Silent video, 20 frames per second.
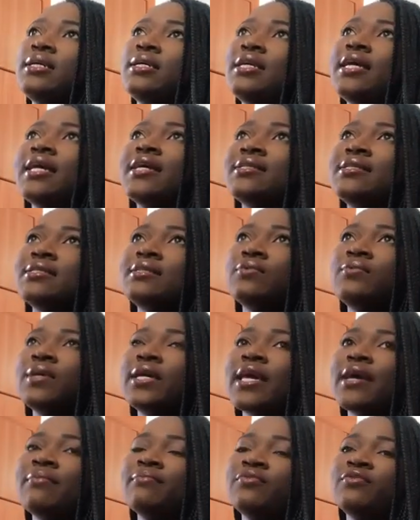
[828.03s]
Yeah, so we
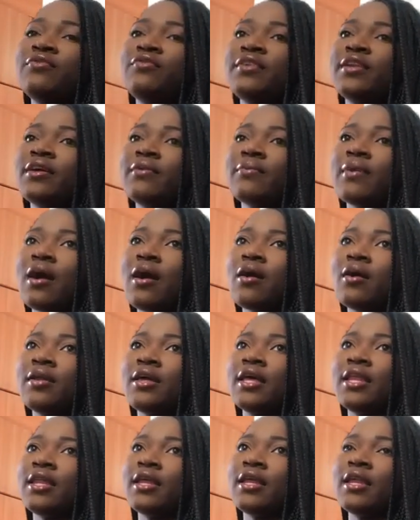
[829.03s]
kept moving around,
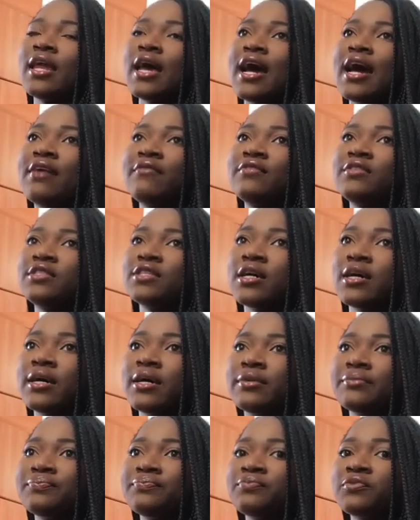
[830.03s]
and then after
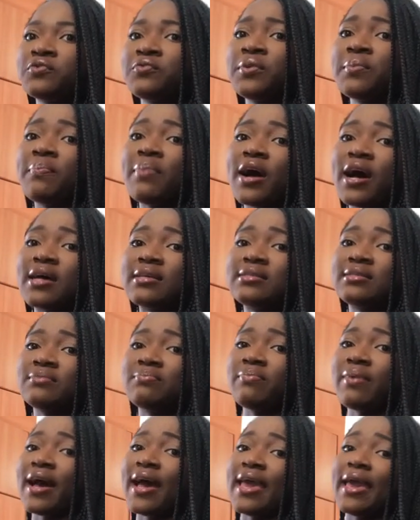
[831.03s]
we passed
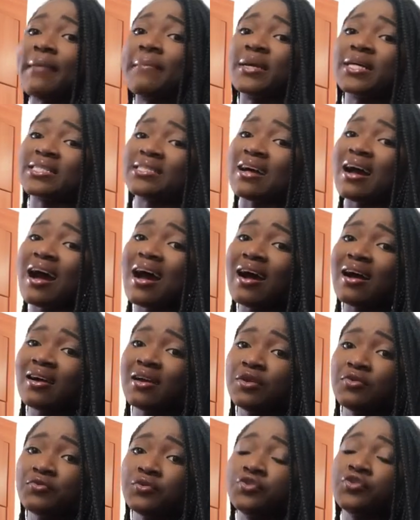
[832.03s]
by a bazaar,
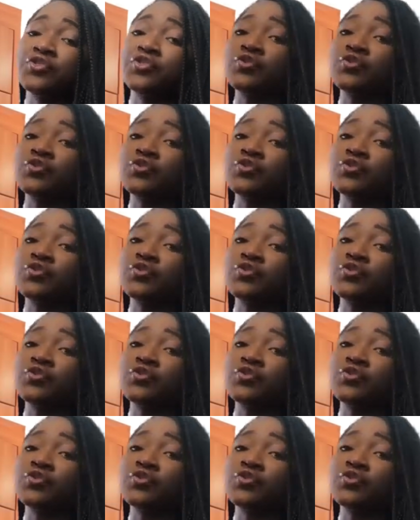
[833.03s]
which was